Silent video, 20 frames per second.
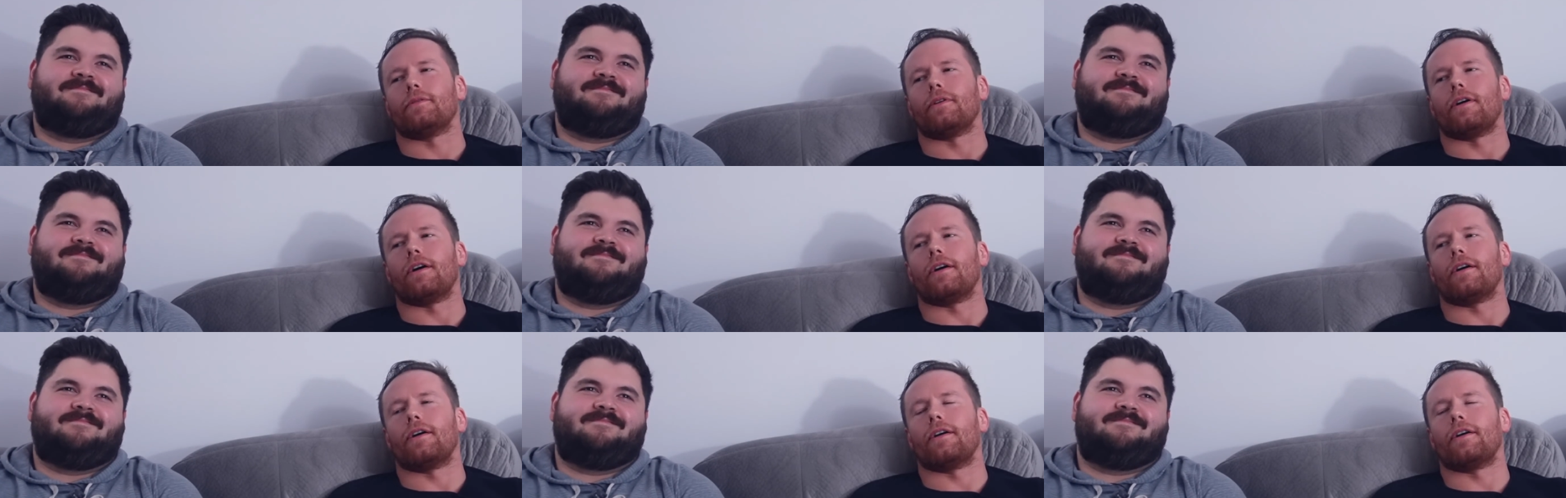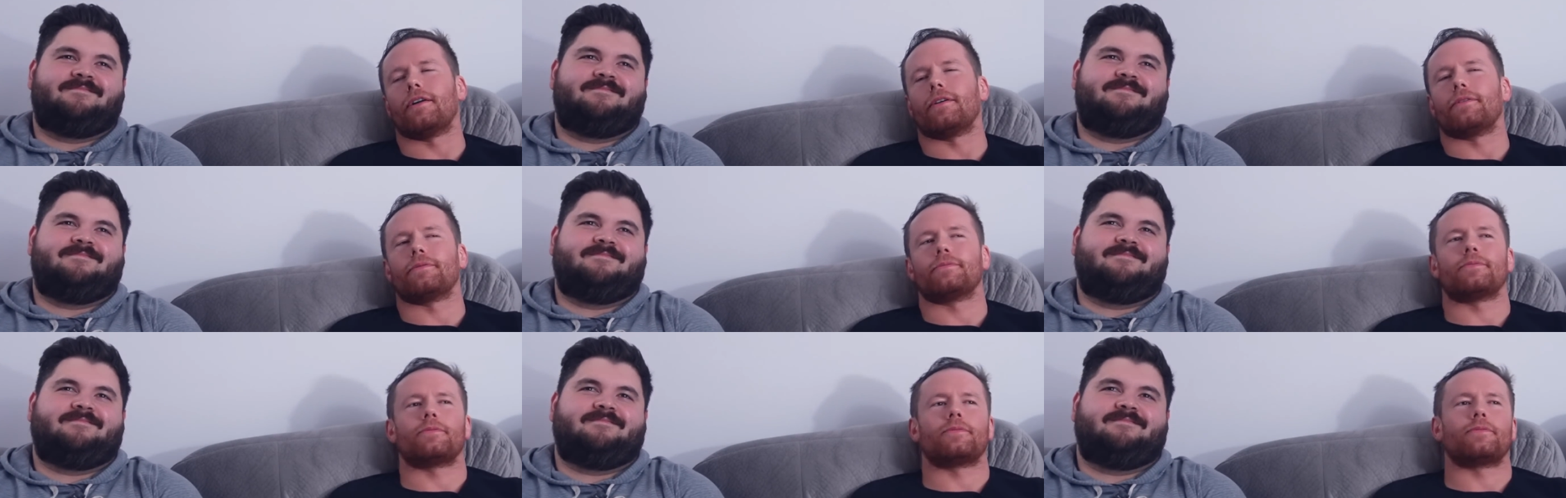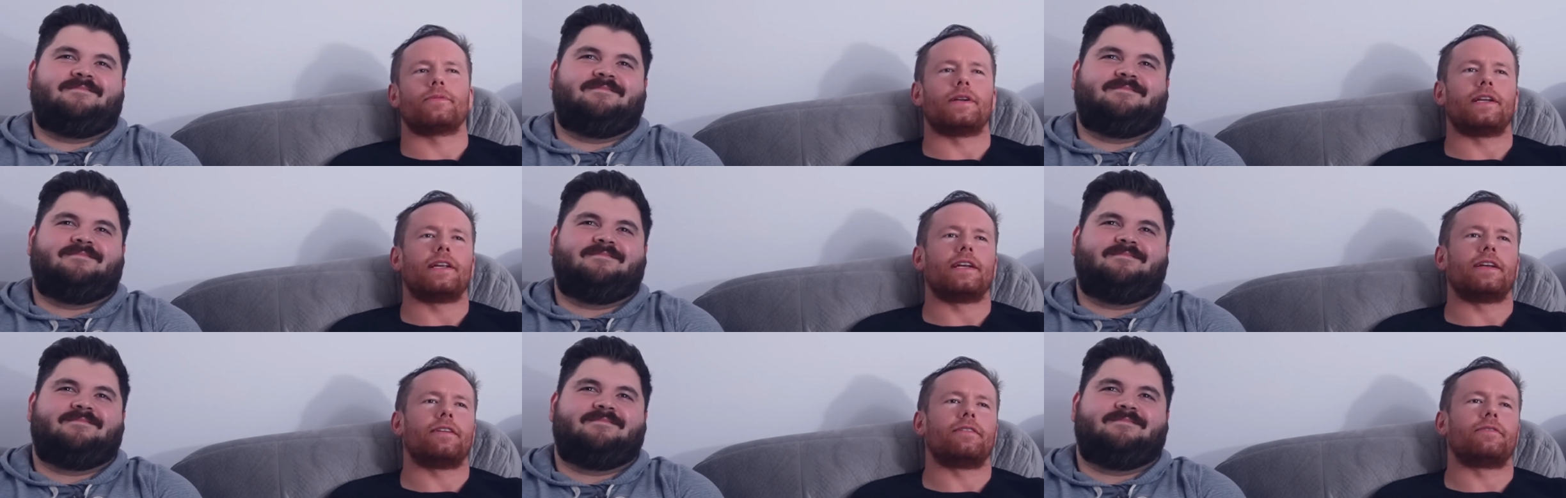Speaker 1: Uh,
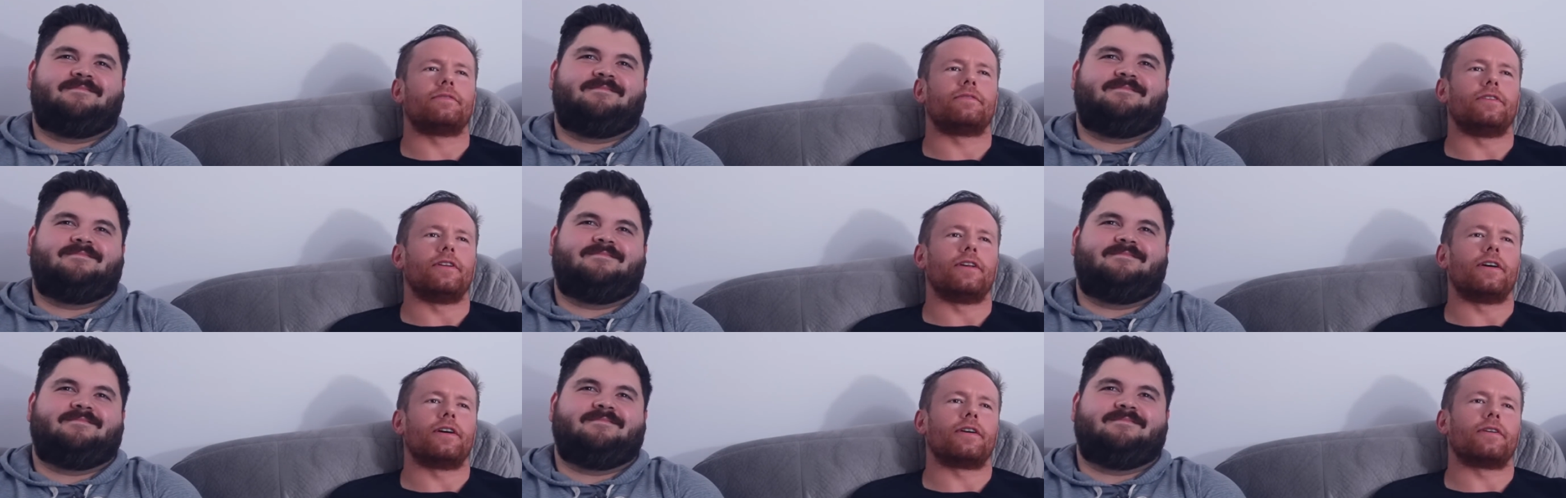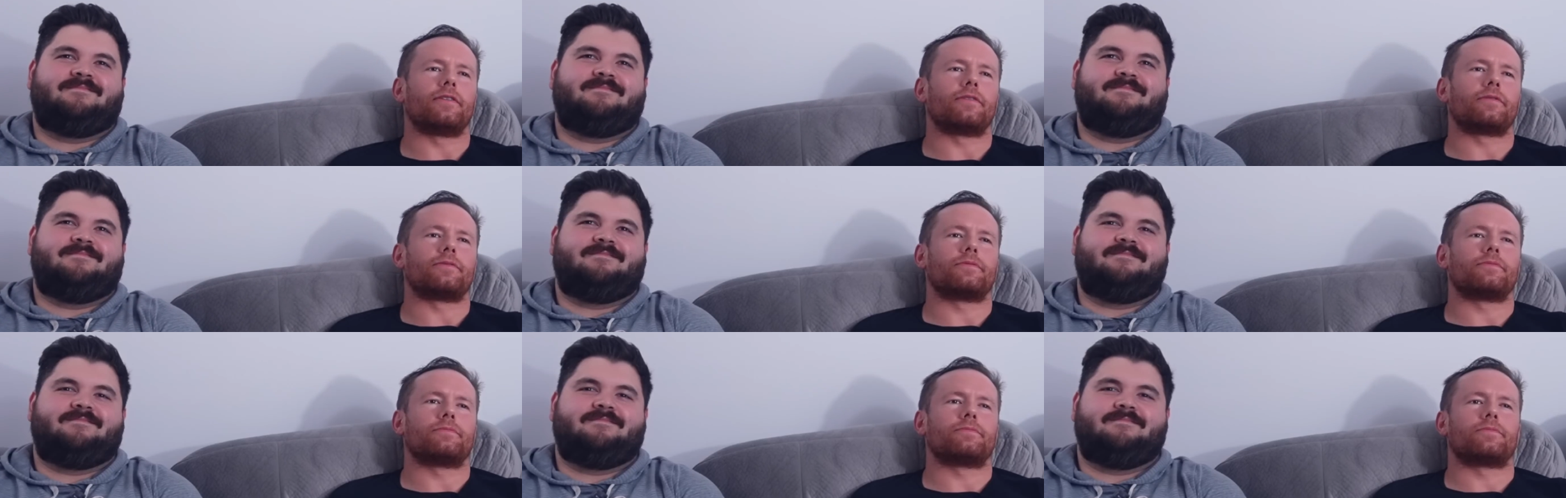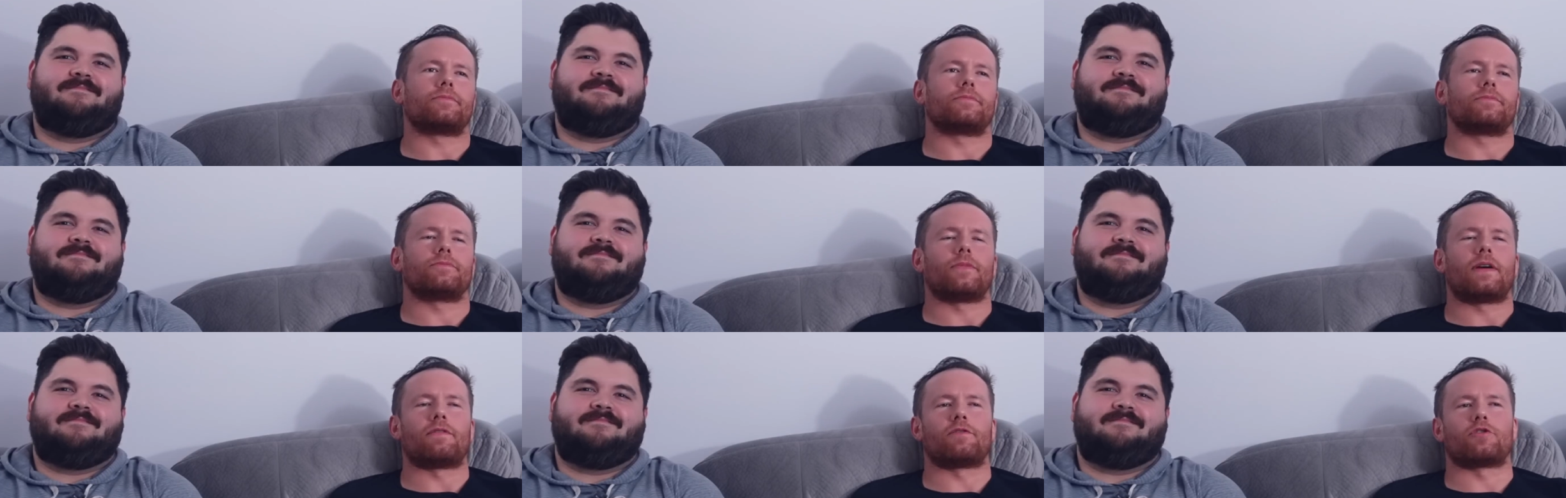we need, you know,
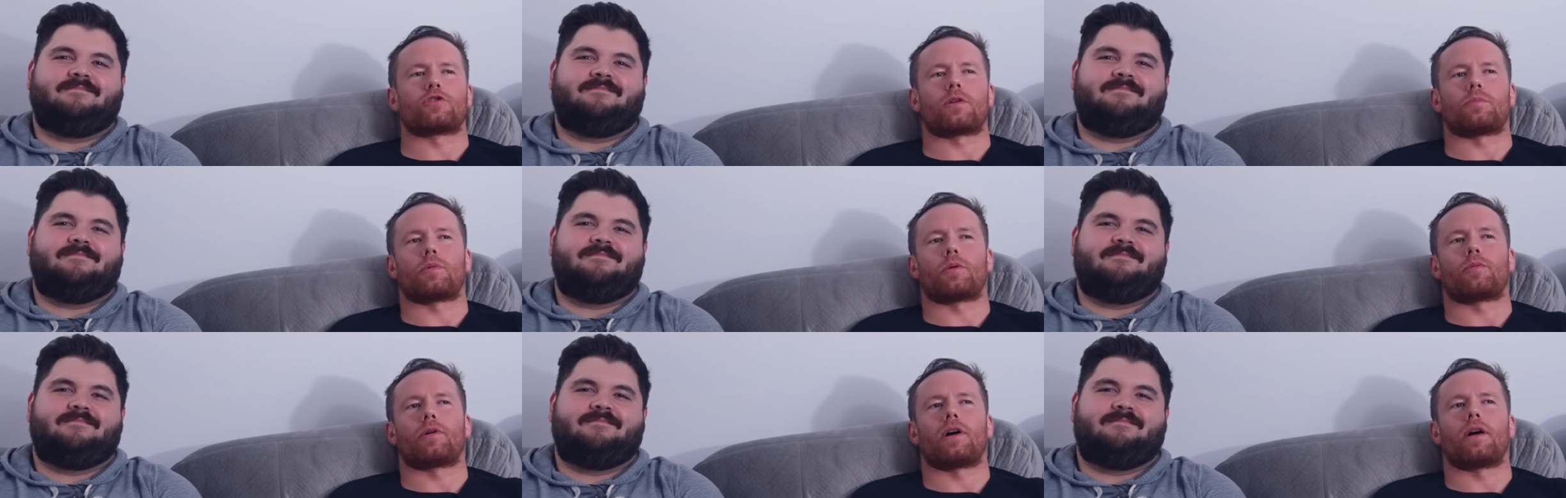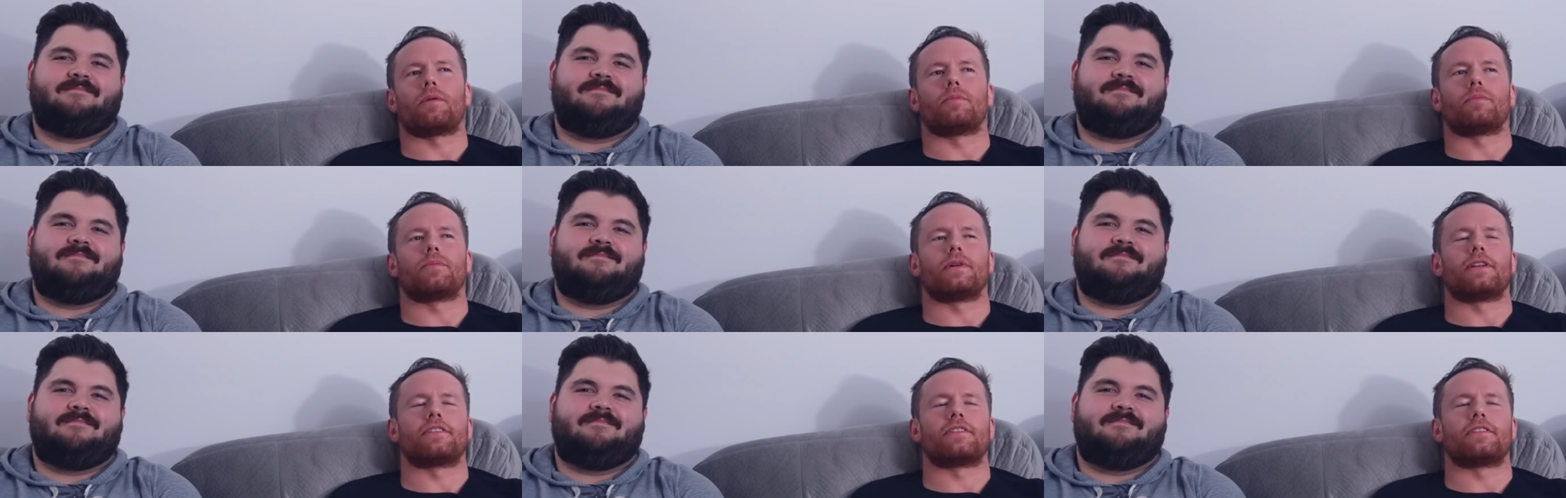we have a tribble problem.